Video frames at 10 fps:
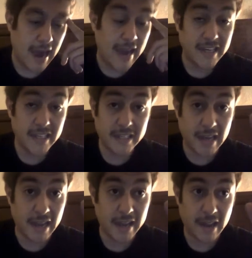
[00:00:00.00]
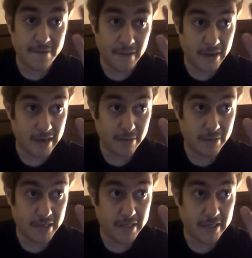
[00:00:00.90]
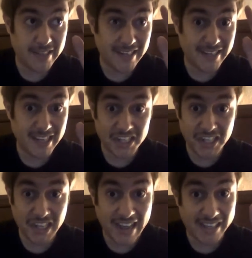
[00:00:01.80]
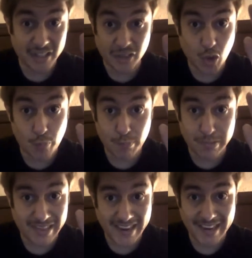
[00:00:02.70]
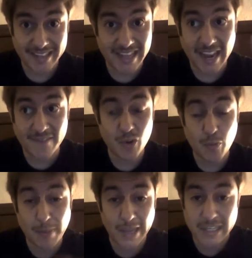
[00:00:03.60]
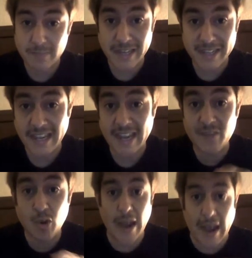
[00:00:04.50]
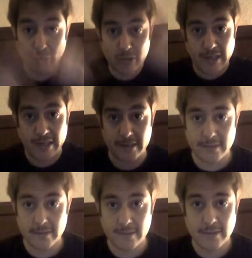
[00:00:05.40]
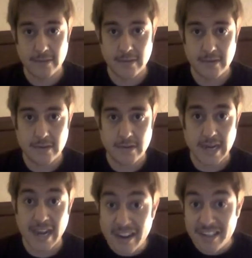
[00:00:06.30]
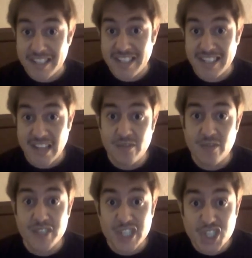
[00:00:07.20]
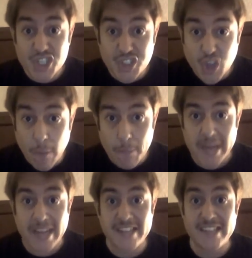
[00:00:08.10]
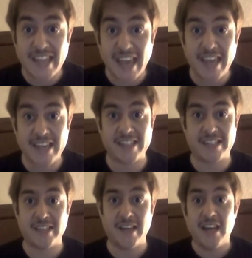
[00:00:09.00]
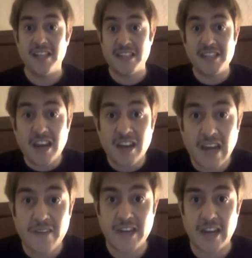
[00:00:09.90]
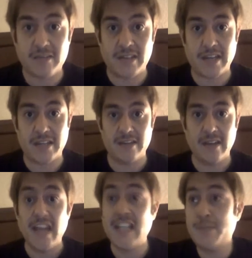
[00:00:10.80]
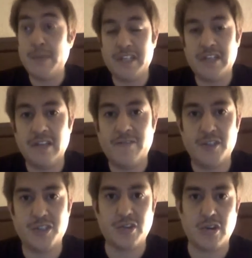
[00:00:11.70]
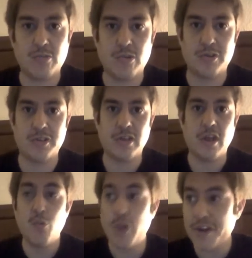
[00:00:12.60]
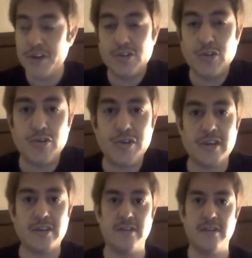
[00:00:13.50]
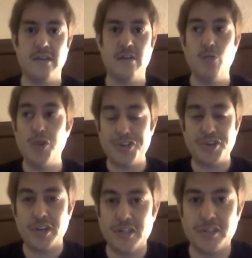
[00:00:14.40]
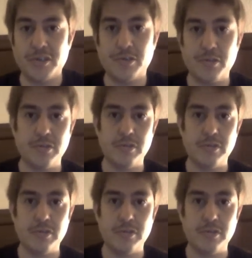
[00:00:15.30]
I found out recently that Disney has no plan. They have no base plan. They have no outline. And honestly, the level of stupid it takes to not have an outline, especially for Star Wars, where you're going, what you're gonna do.